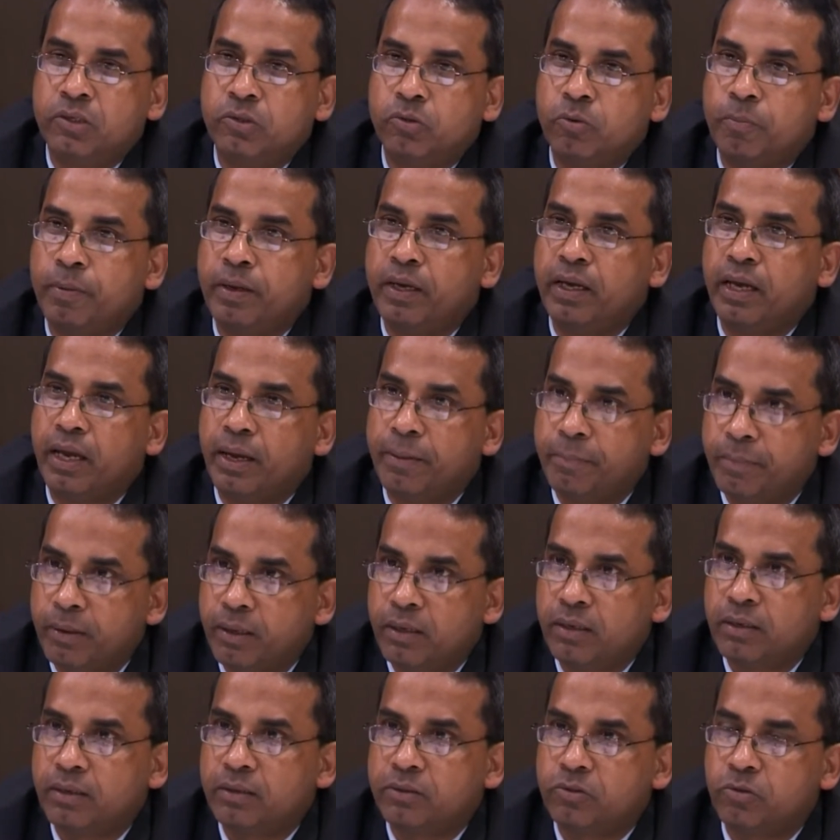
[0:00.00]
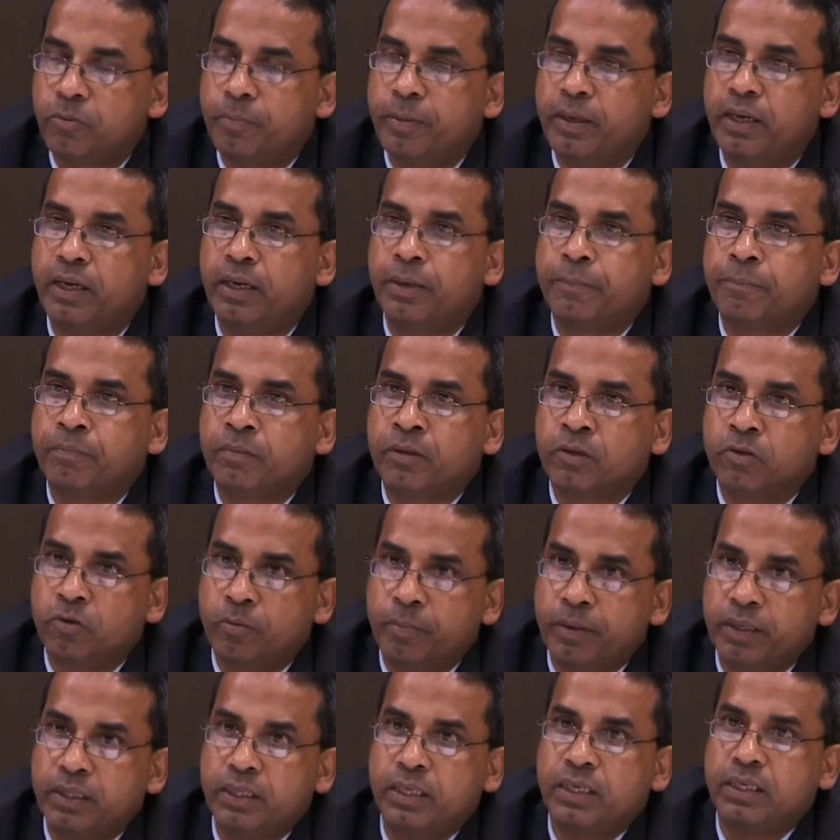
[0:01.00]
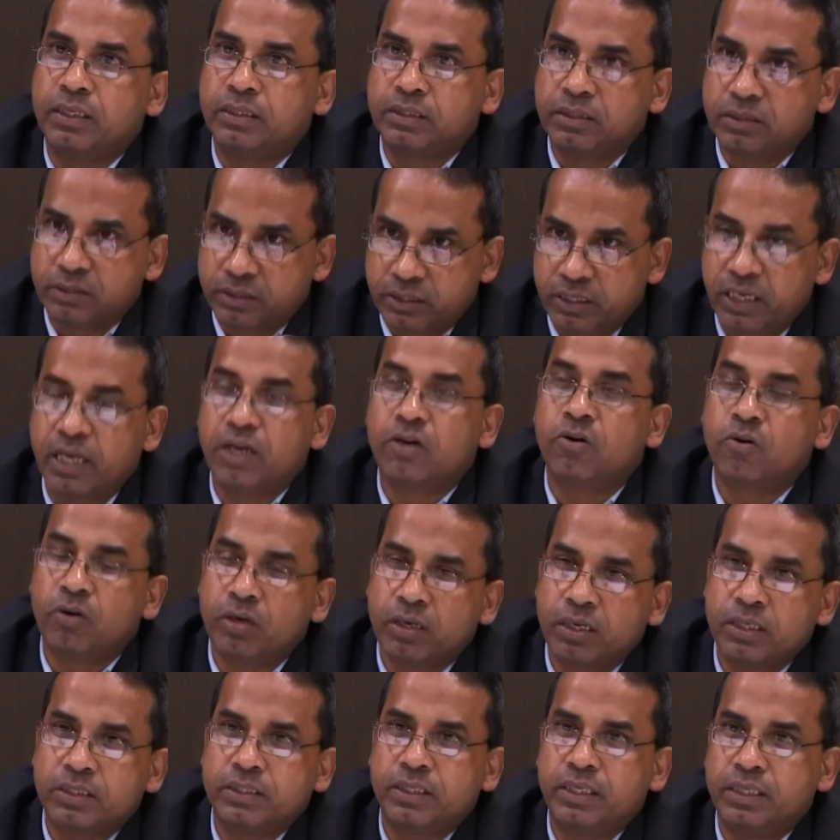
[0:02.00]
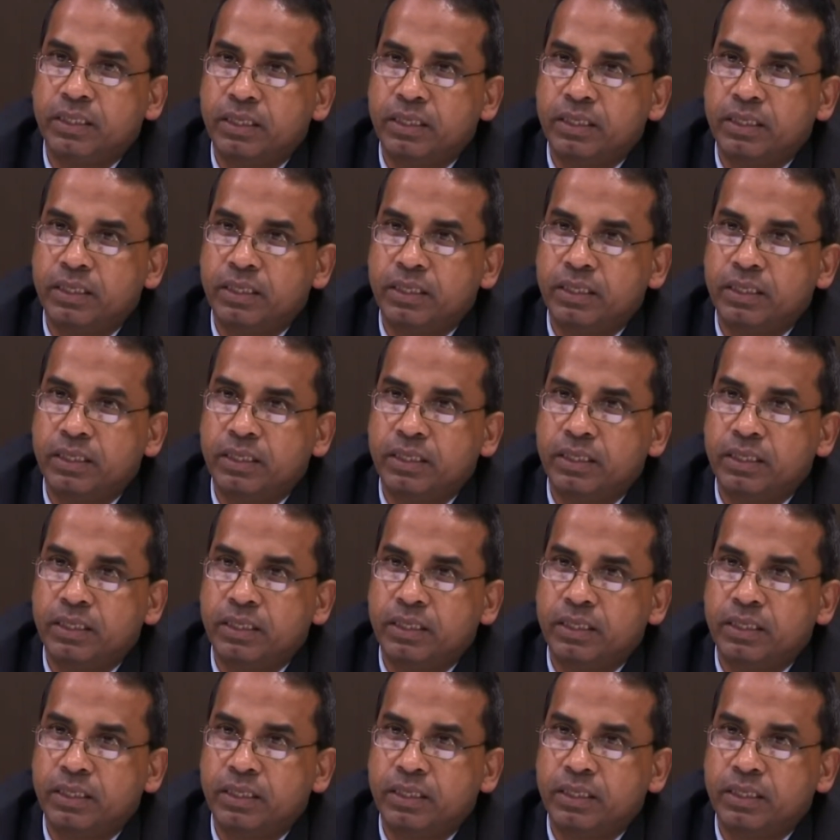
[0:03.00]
to be able to be the stakeholders